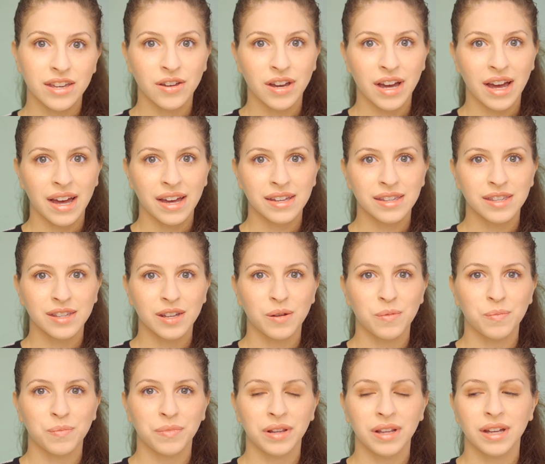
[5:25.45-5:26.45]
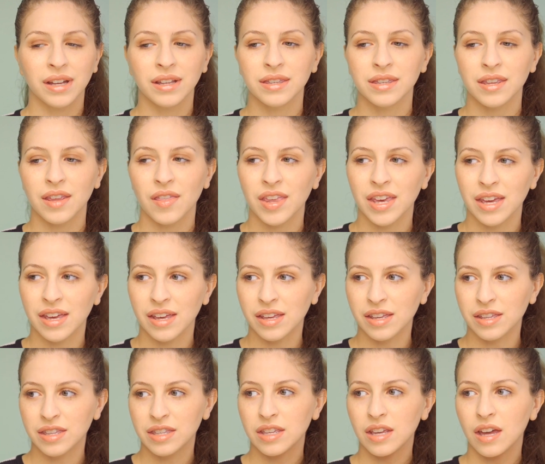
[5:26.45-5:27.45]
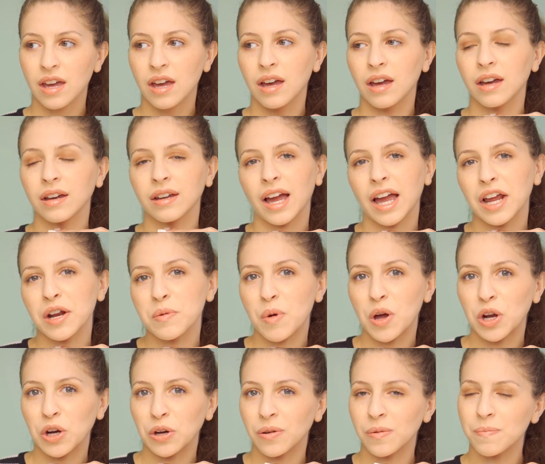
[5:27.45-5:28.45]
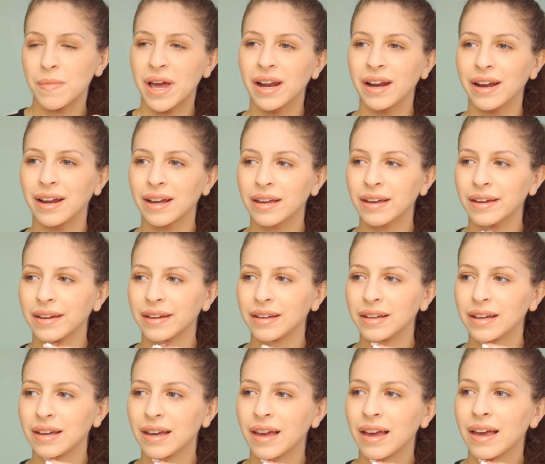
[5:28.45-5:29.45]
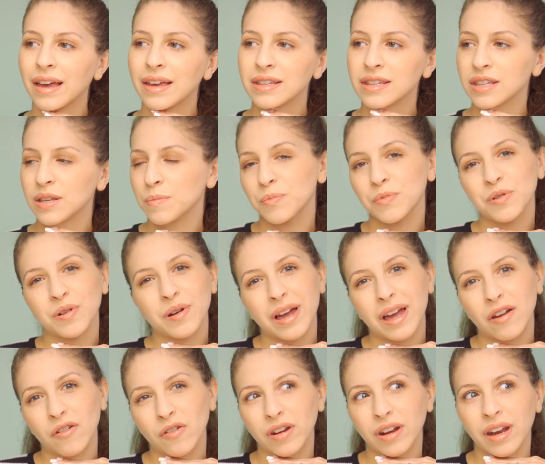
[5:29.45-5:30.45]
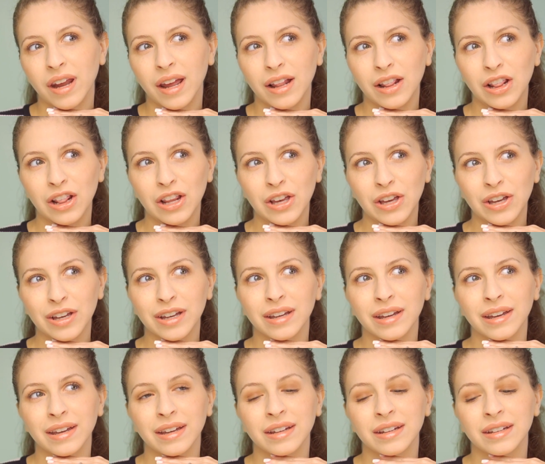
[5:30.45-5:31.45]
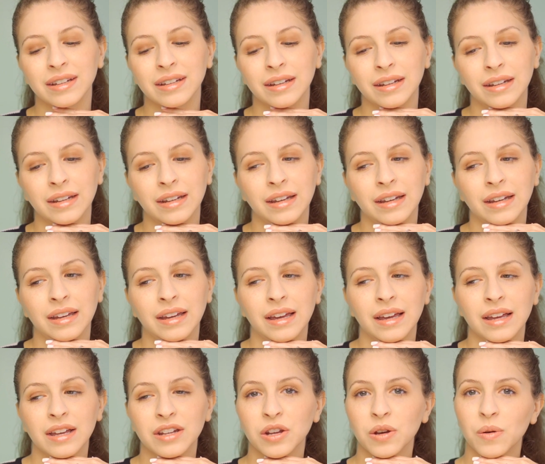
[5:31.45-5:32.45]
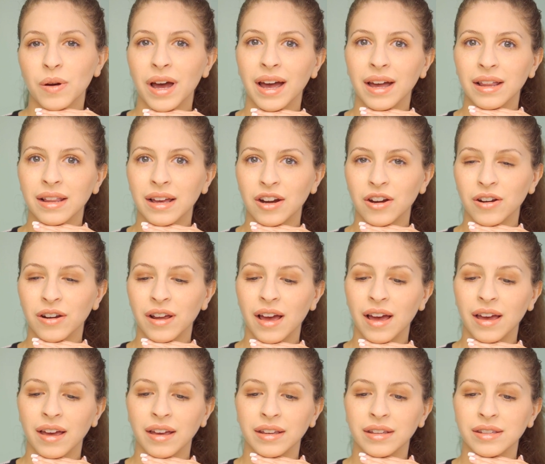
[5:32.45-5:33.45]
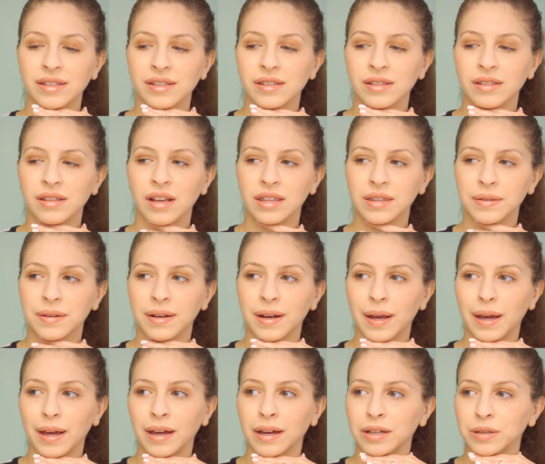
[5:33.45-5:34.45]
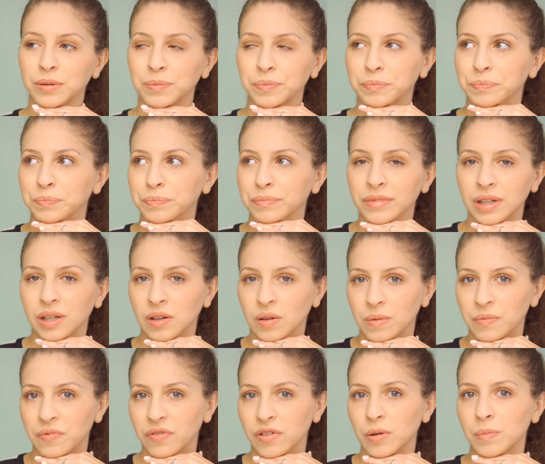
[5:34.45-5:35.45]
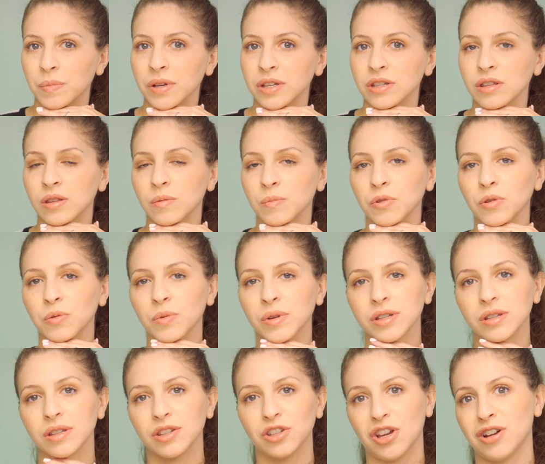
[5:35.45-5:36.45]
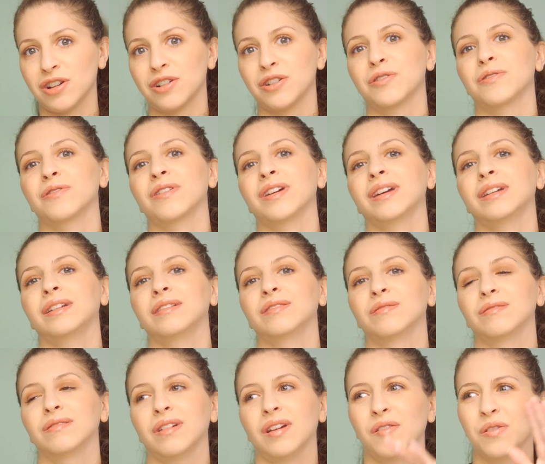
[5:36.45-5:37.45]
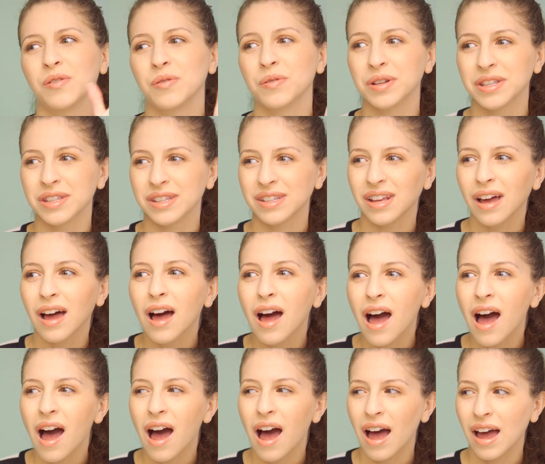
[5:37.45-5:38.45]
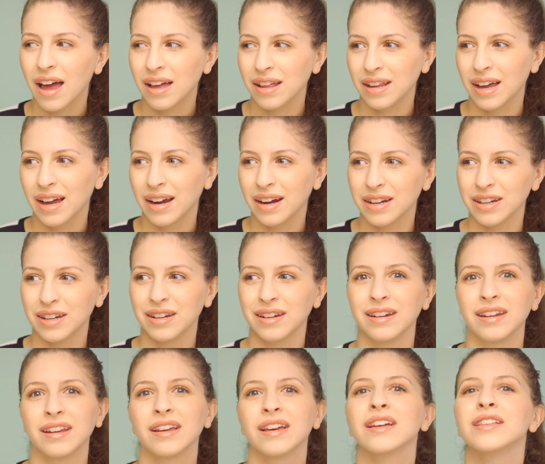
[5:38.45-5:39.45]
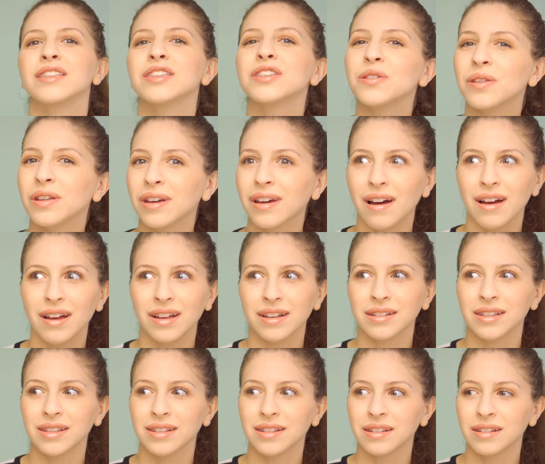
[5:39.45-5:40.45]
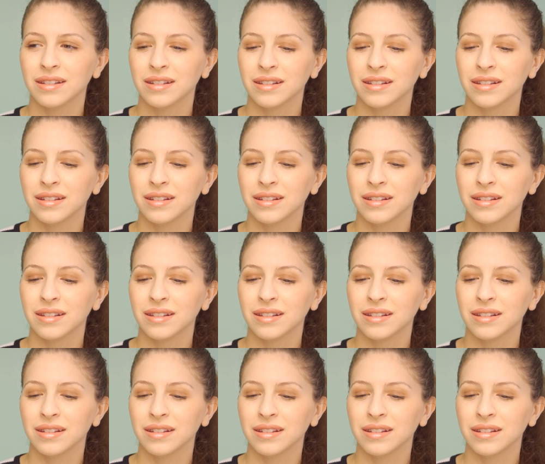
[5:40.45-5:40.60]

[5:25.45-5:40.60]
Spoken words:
you guys, completes this kind of monochromatic, simple everyday look. No highlighter, guys. Not today. Didn't feel much in the mood, which is shocker, right? Everyone's highlighting to the goths.